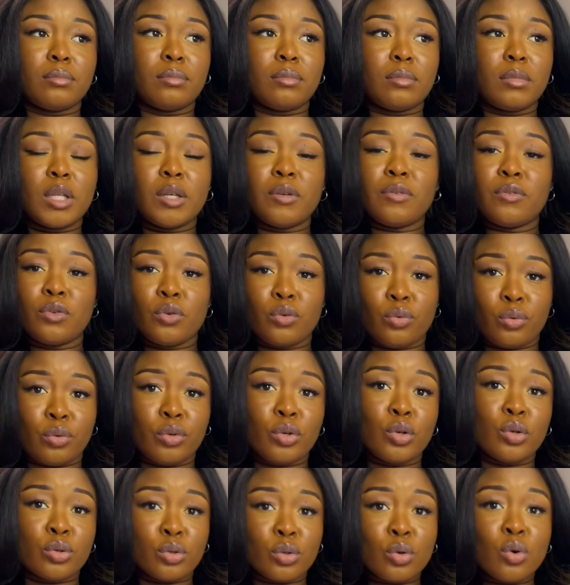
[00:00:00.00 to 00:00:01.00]
If
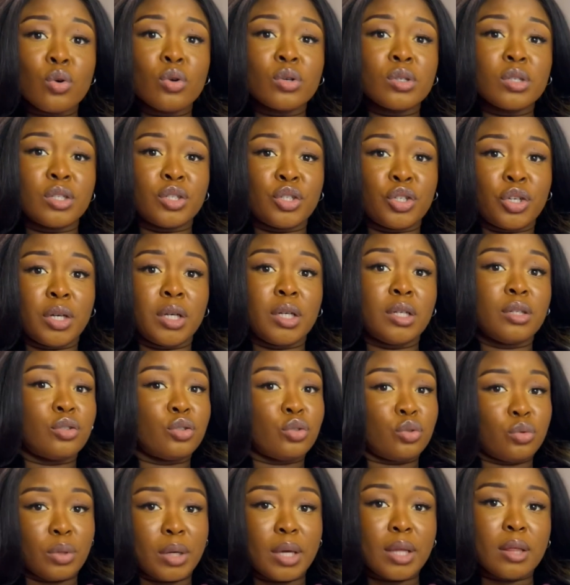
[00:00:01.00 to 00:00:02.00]
your scores
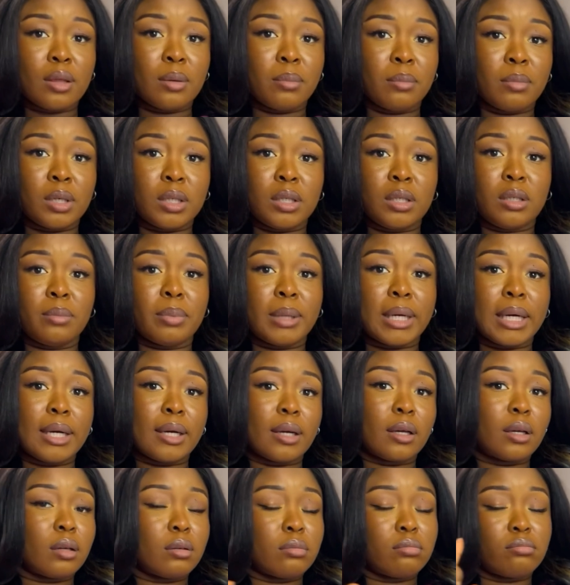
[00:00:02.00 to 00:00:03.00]
change, you get the money
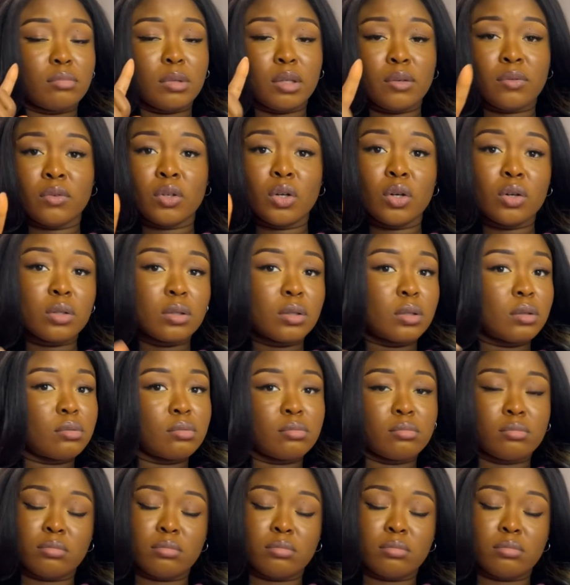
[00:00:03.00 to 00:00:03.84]
back. If not,